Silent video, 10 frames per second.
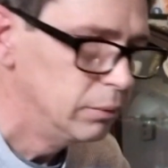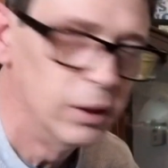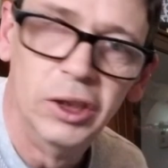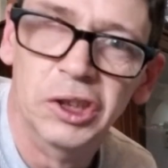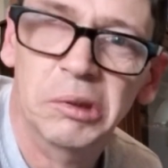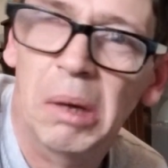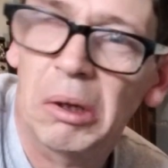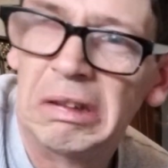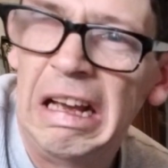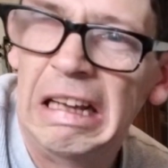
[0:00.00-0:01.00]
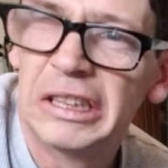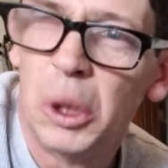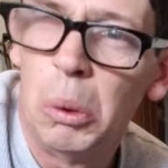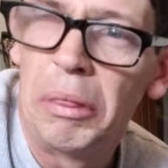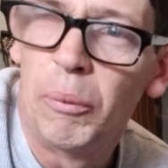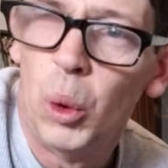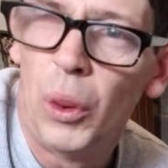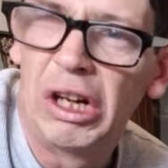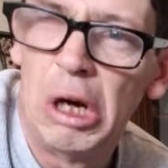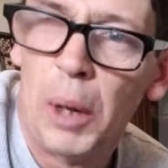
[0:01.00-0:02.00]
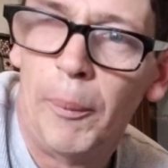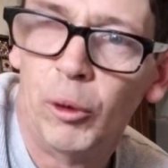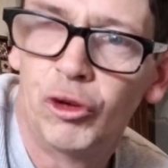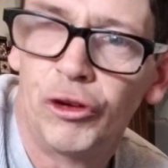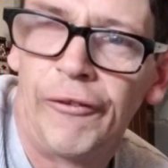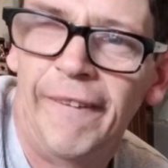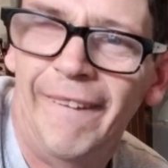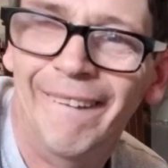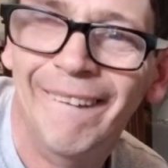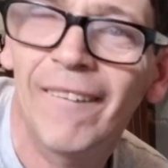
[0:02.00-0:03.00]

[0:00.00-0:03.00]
I just smelled gas going through the carburetor.